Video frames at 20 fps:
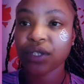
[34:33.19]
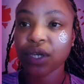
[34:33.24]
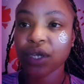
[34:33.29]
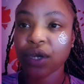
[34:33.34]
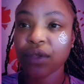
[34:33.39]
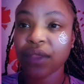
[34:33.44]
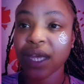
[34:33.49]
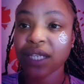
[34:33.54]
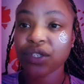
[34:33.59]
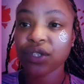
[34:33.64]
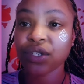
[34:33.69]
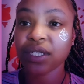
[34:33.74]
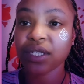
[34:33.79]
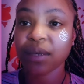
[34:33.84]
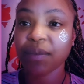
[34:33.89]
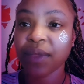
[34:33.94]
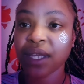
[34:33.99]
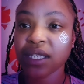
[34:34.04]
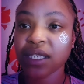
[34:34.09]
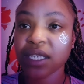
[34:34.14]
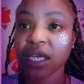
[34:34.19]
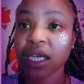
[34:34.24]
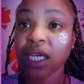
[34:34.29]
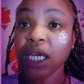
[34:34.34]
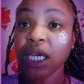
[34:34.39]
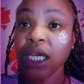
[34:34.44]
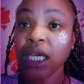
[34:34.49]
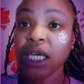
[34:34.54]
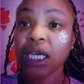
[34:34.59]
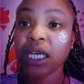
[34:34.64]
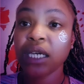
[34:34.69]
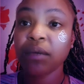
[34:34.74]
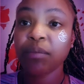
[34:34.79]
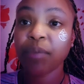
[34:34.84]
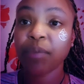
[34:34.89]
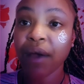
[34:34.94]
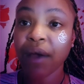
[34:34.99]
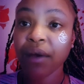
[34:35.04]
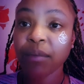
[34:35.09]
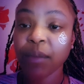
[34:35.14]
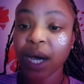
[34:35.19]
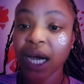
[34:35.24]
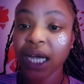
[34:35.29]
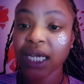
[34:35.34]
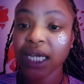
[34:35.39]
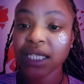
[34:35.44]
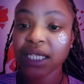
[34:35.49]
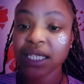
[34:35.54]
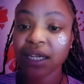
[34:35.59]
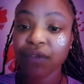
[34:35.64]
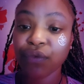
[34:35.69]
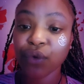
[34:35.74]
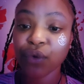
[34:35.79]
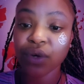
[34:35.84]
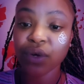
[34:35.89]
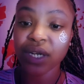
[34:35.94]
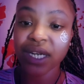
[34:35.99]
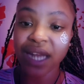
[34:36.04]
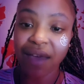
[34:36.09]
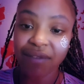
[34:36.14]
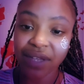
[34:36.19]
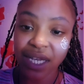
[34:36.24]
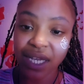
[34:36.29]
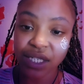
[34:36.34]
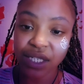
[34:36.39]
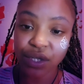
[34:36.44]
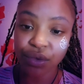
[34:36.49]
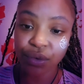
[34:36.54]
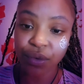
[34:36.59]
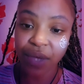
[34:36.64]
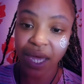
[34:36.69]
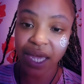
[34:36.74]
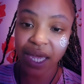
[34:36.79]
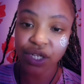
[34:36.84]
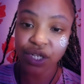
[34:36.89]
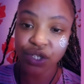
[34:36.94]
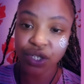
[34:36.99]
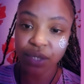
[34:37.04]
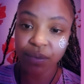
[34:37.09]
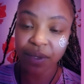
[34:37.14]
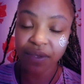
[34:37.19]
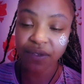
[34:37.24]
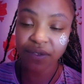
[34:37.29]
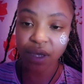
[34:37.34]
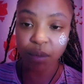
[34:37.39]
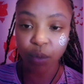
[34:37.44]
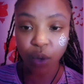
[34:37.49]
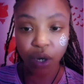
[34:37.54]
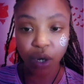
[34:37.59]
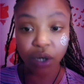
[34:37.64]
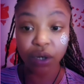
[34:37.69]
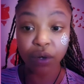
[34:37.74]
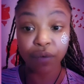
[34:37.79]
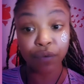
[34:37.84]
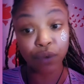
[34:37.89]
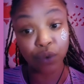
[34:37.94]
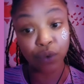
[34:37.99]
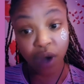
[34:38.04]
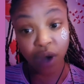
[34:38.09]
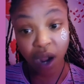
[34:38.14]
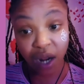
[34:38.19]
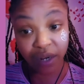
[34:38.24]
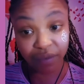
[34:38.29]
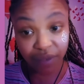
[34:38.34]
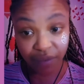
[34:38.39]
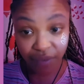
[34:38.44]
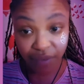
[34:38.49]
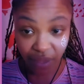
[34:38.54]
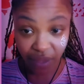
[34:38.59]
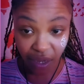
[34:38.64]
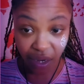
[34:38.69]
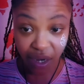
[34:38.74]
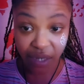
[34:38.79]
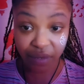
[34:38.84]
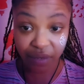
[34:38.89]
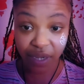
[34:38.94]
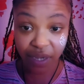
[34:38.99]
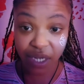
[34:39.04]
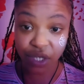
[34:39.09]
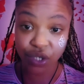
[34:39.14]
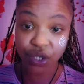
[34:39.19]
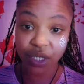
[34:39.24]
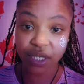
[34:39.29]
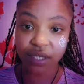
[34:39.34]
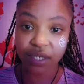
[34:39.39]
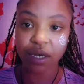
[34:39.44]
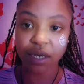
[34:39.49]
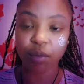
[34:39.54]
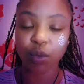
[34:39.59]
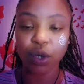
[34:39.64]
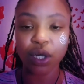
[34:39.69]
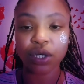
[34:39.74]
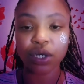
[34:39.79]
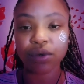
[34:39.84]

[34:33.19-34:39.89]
So that's just something to bear in mind if you're navigating through that energy with someone, or if you're kind of giving that kind of energy to someone.